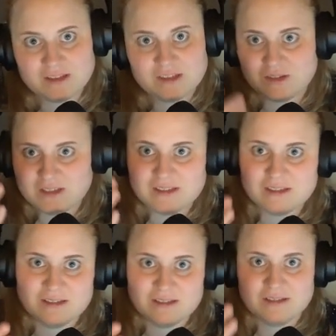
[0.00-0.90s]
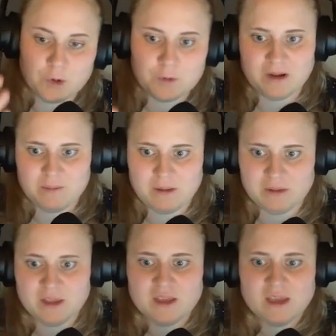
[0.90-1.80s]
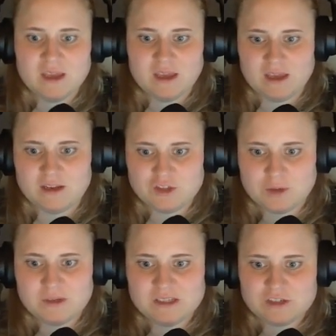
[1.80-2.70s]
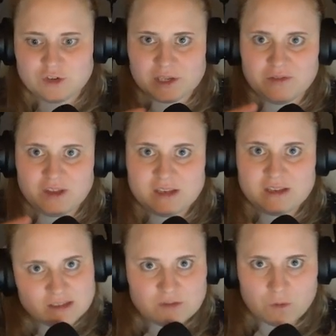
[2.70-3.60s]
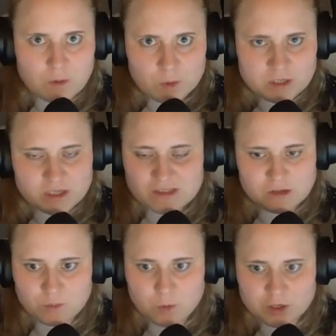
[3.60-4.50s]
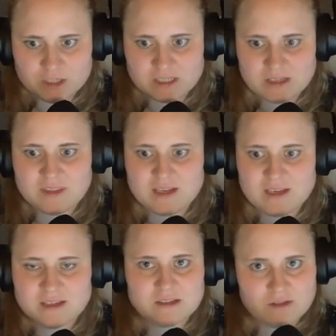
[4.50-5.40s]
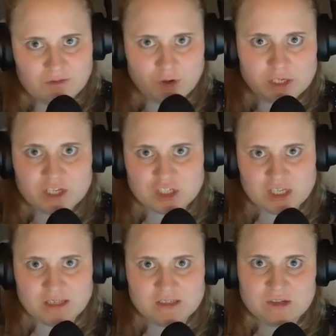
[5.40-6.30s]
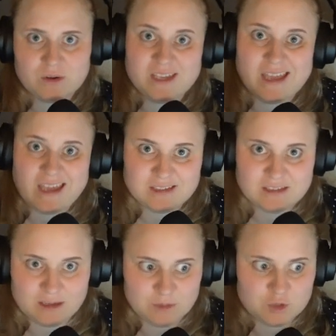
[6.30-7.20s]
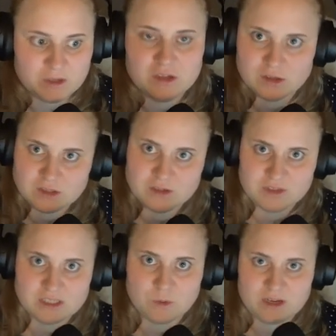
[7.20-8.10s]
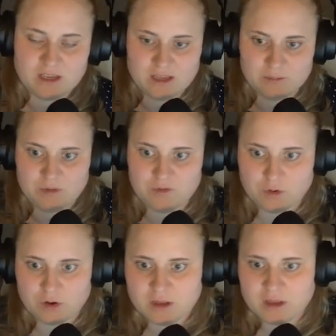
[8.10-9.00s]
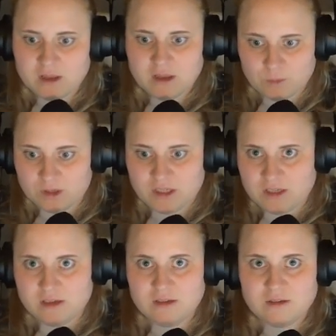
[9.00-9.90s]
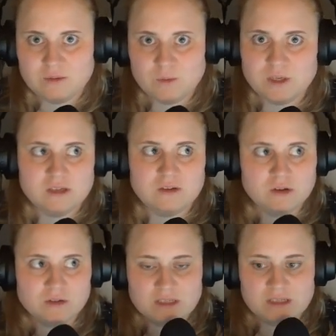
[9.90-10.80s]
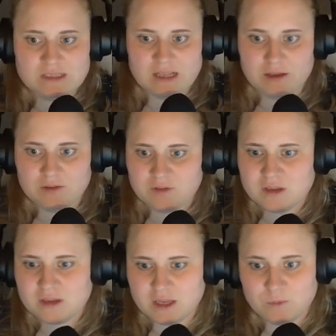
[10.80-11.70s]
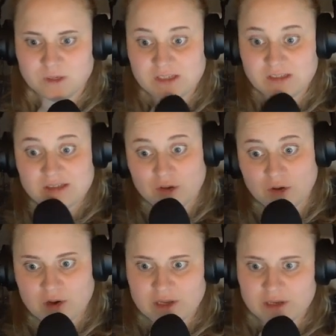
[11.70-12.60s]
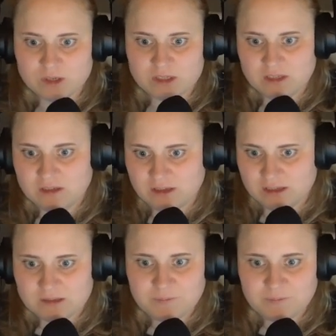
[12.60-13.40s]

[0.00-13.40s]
So this is the wordplay maybe. And in German it's Folgeschäden, this is the wrong word, it's not a word. And then he has Folgeschäden, so he has damage because of this, what he had before, what he got in his life and what he saw and what he, yes.